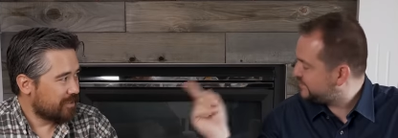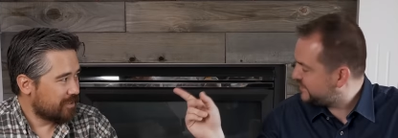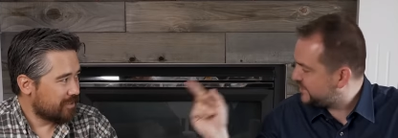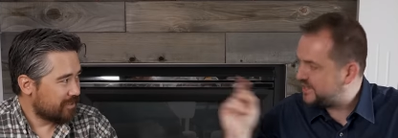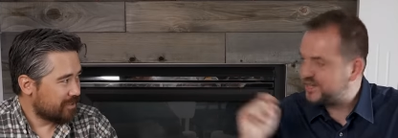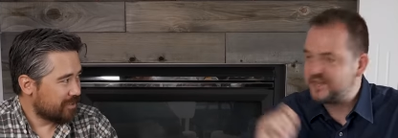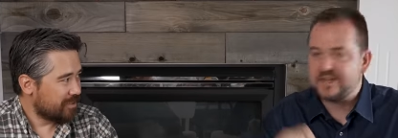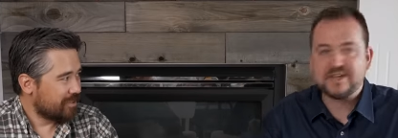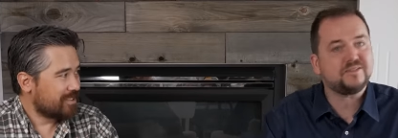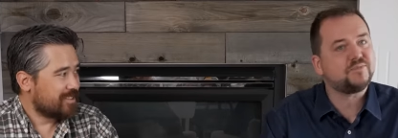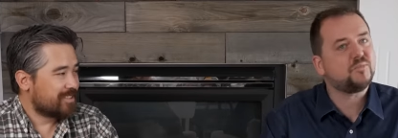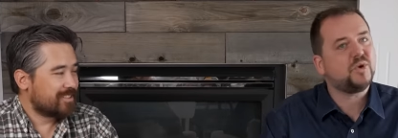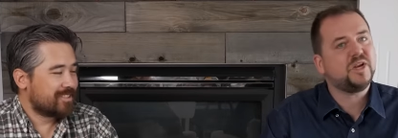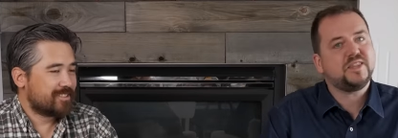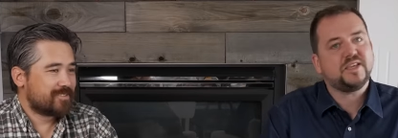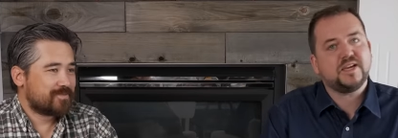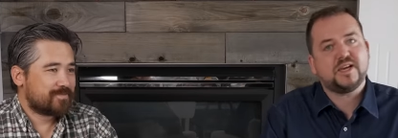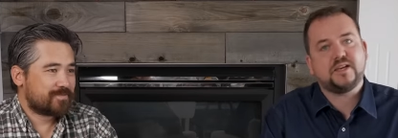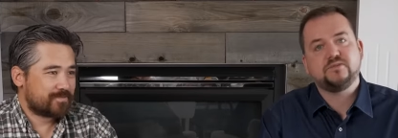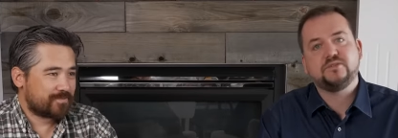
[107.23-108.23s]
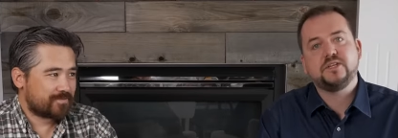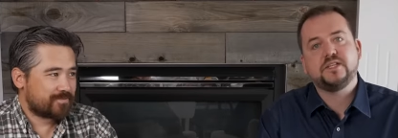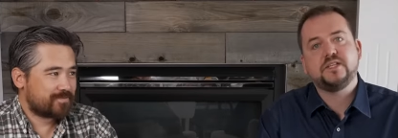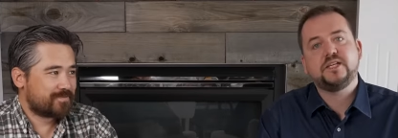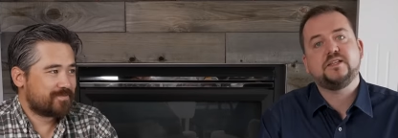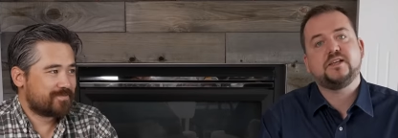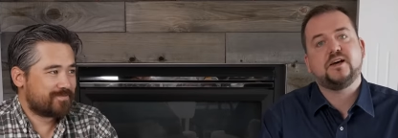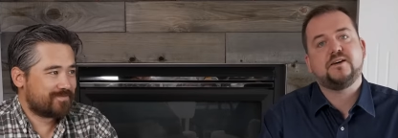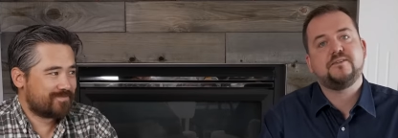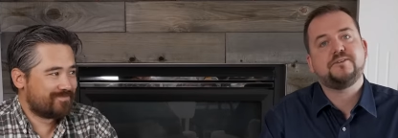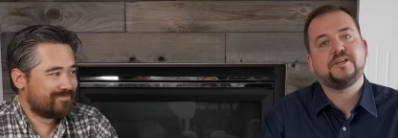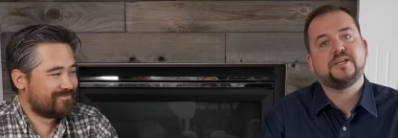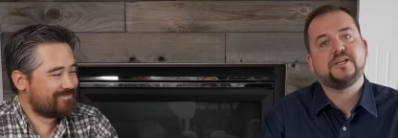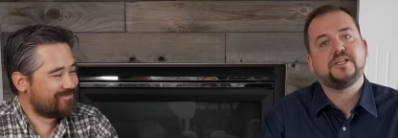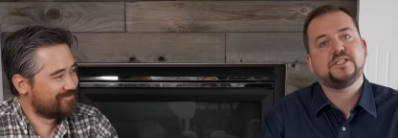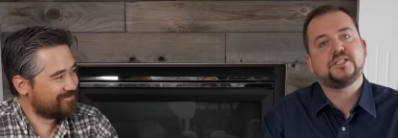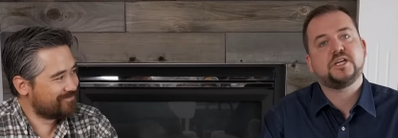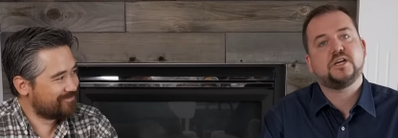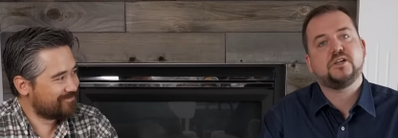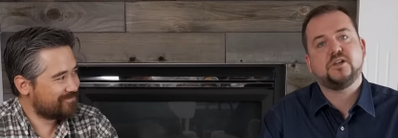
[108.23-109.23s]
Speaker 1: The one thing I really love
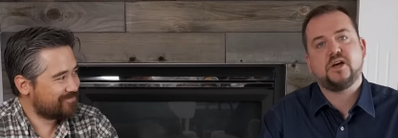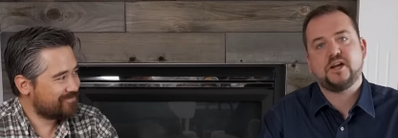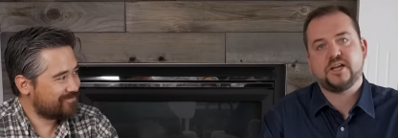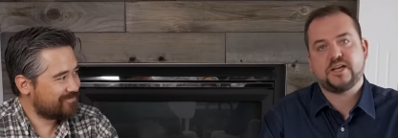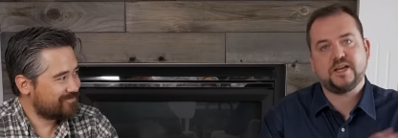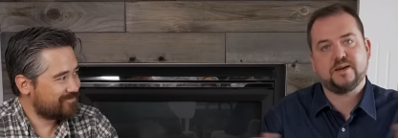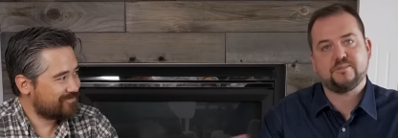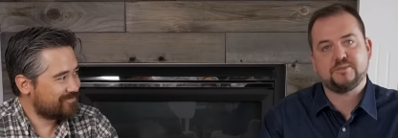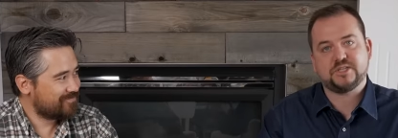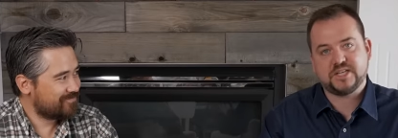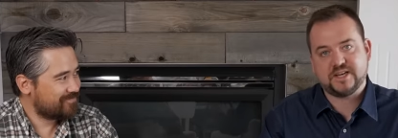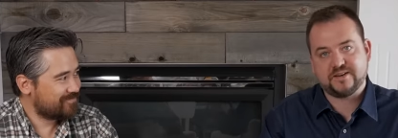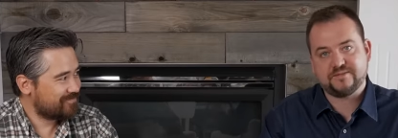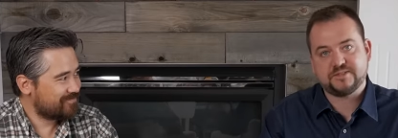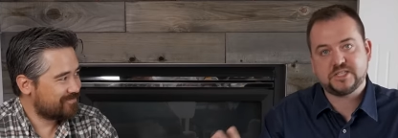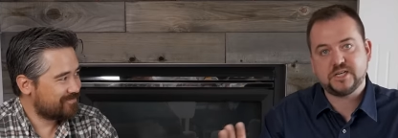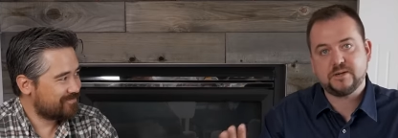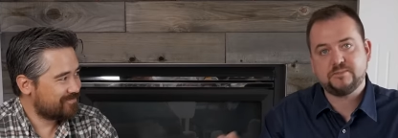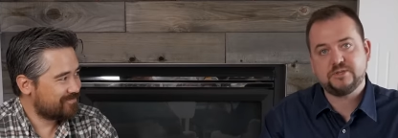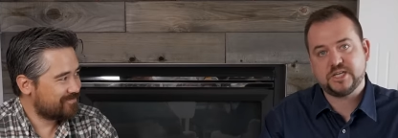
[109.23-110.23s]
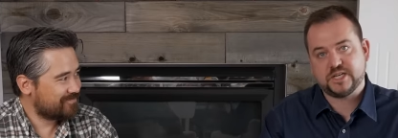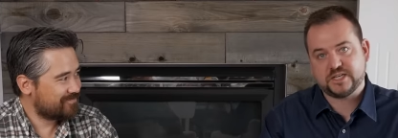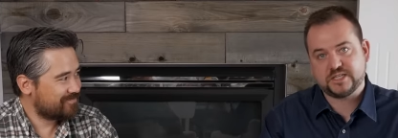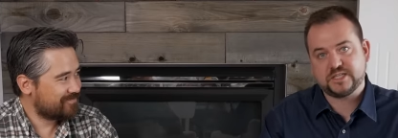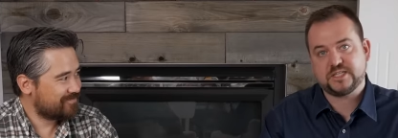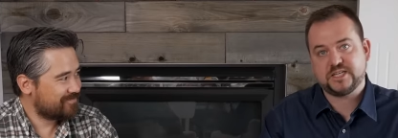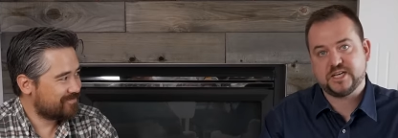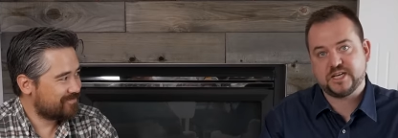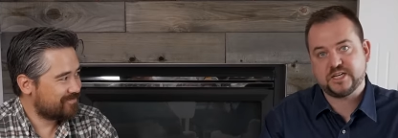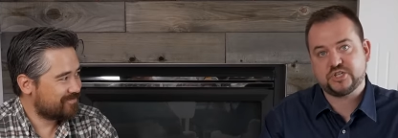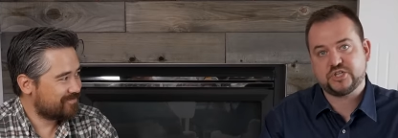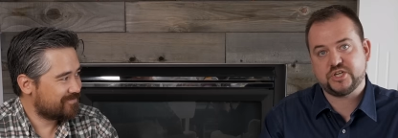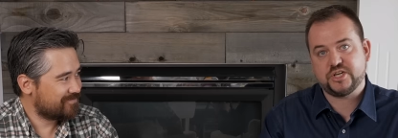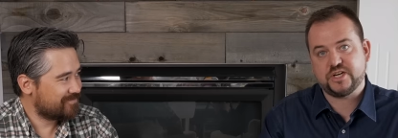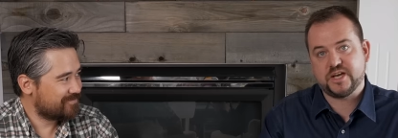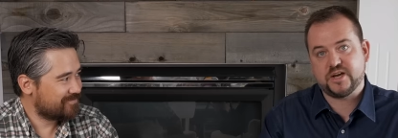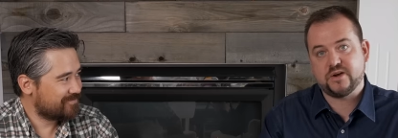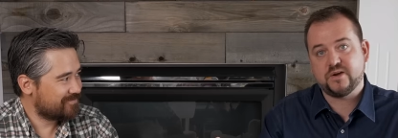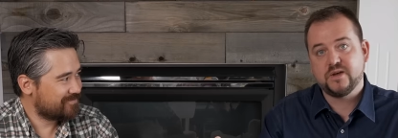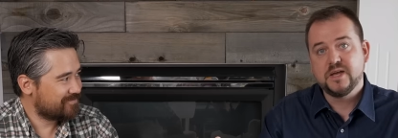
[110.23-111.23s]
is a lot of cameras have subject detection
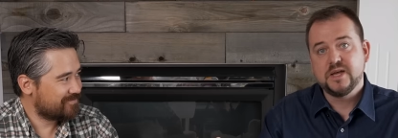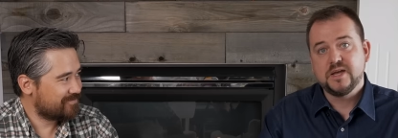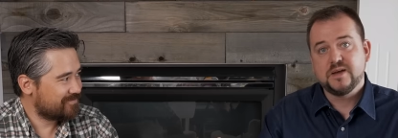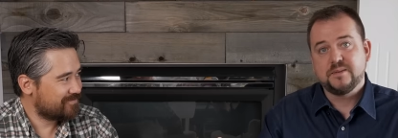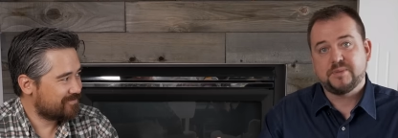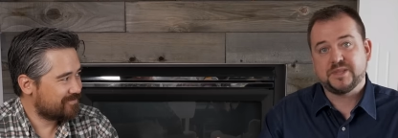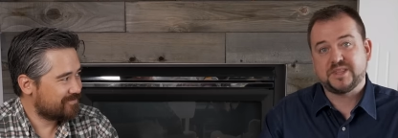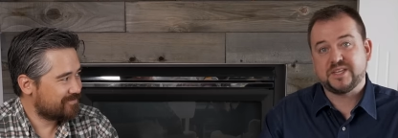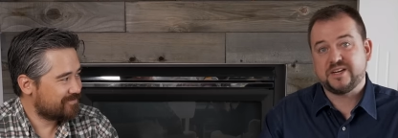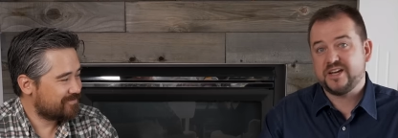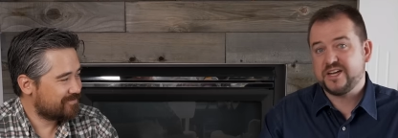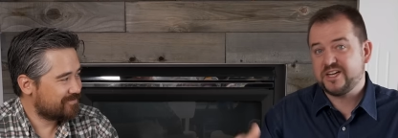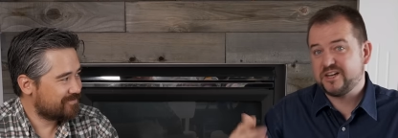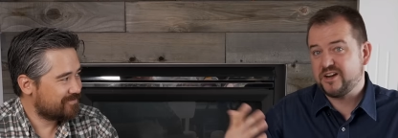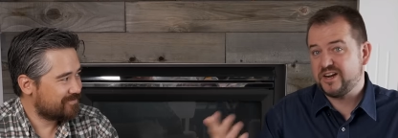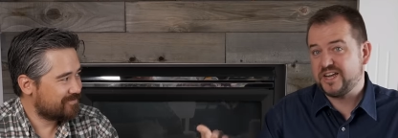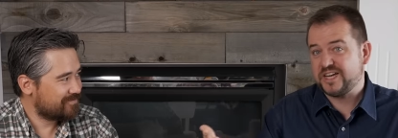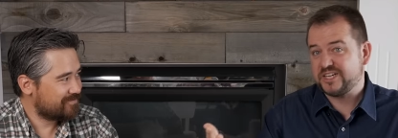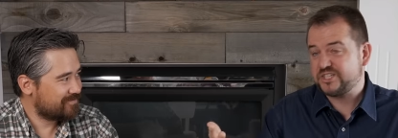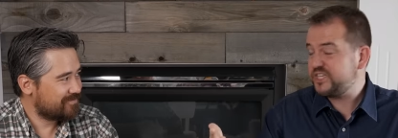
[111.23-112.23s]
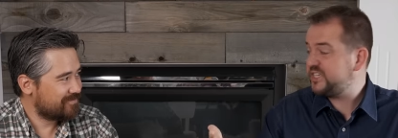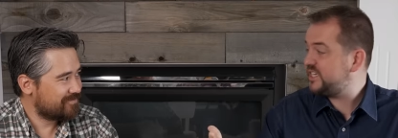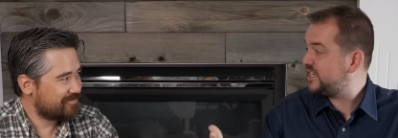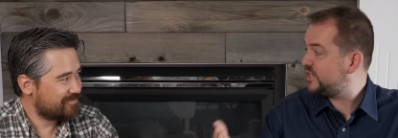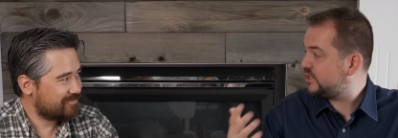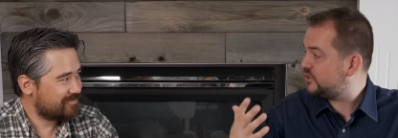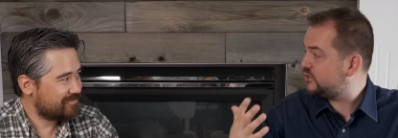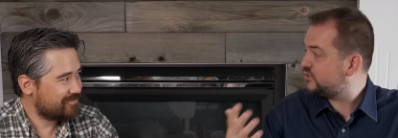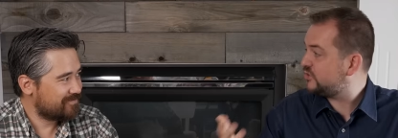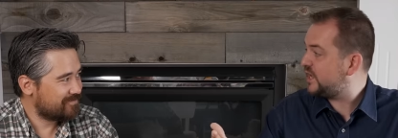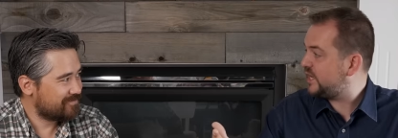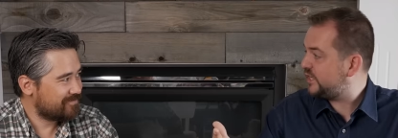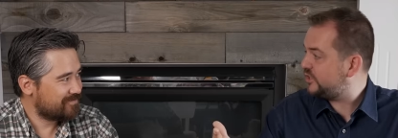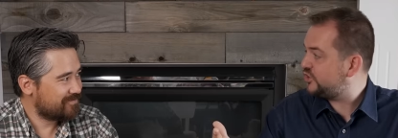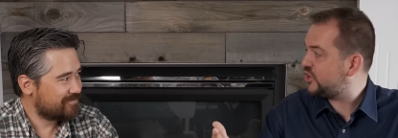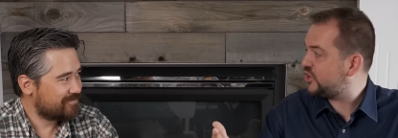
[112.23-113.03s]
now, but the Nikon actually did a great